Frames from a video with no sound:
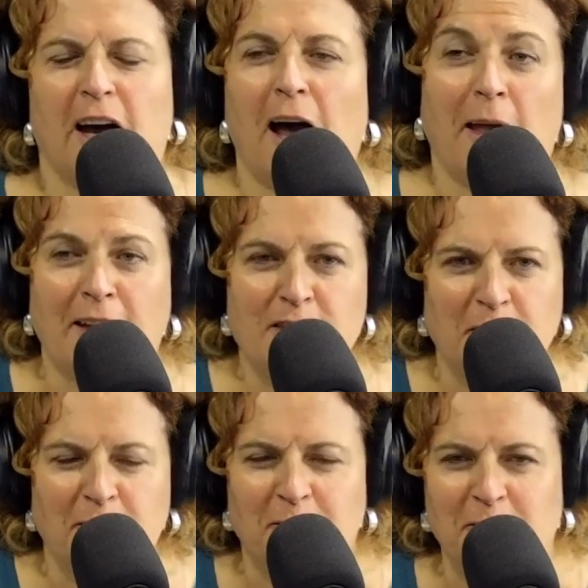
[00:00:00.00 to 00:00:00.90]

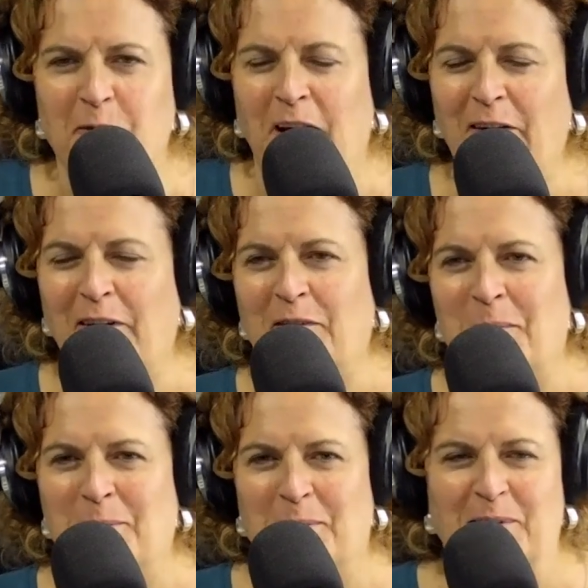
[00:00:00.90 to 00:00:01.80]
how I
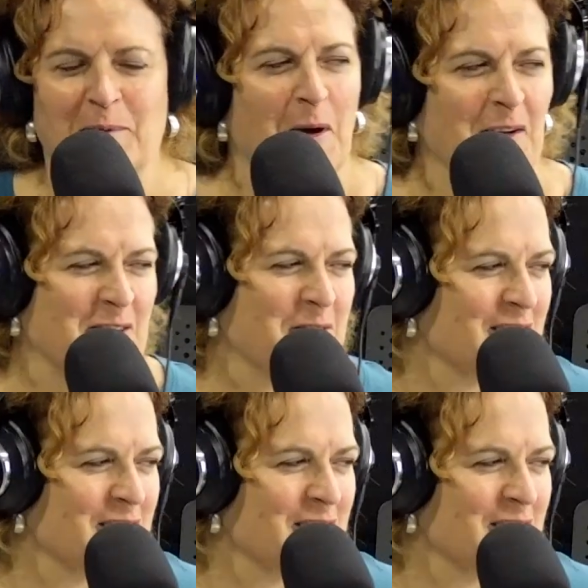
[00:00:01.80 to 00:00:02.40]
remember it the most